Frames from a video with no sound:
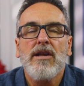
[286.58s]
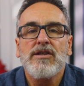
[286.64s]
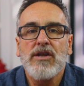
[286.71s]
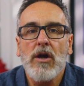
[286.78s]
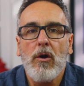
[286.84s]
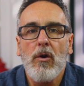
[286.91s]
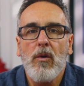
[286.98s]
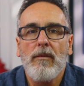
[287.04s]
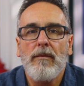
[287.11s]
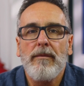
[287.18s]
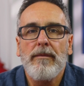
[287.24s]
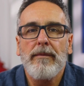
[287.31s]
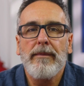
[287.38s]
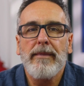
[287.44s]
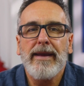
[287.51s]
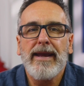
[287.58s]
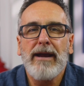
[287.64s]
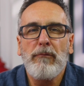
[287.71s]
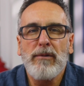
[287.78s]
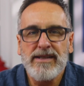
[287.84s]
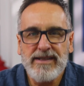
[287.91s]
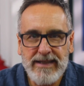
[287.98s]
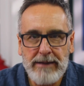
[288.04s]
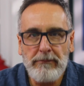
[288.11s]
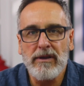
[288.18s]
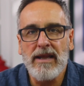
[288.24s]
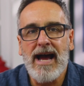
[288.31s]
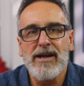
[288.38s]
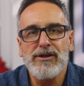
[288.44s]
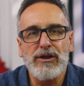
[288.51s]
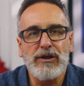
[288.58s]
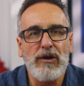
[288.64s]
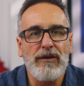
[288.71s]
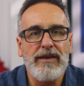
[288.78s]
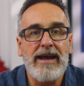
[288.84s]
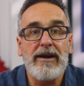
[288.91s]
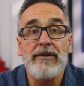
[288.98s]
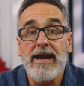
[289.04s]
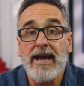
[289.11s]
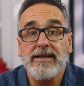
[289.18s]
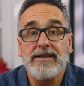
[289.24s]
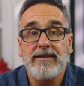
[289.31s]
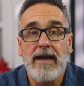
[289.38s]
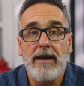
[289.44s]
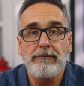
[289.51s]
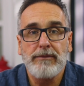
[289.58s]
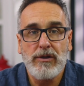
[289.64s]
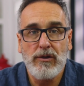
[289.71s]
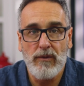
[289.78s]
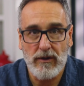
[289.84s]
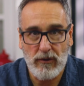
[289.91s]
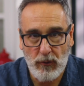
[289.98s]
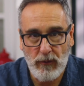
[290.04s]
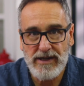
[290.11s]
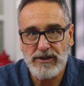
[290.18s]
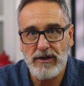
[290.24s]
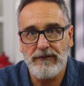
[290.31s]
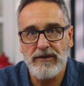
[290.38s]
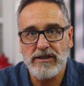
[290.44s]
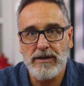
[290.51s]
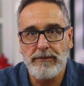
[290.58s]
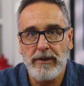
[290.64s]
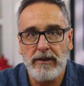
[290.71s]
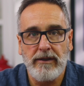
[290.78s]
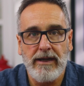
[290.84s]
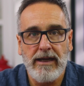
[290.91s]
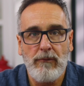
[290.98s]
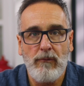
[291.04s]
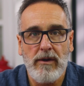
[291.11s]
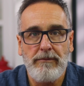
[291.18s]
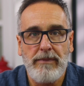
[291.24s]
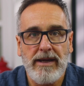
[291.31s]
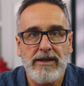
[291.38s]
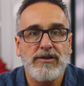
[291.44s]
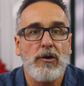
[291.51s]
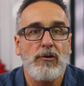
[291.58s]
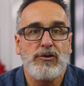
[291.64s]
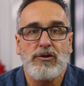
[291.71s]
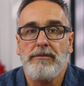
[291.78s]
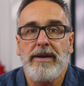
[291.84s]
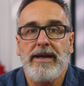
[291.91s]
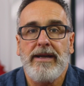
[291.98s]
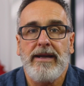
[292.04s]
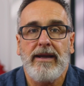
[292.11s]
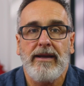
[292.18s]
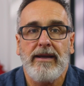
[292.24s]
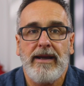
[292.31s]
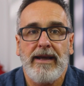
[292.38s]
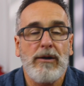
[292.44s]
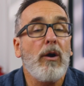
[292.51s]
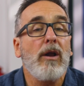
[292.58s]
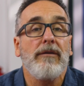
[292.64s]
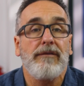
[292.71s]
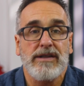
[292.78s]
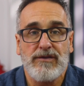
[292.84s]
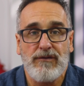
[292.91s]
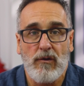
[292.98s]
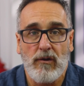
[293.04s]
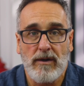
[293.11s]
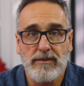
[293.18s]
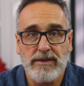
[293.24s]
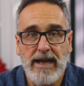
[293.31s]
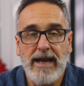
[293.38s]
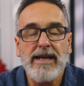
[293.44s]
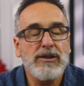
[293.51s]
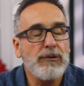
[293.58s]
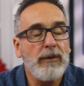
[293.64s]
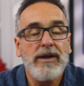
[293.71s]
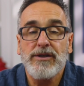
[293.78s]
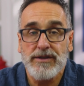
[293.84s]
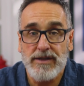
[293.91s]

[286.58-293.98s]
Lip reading: So it would seem logical that our next step to increase our visibility would be social media in all of its forms, and its reach is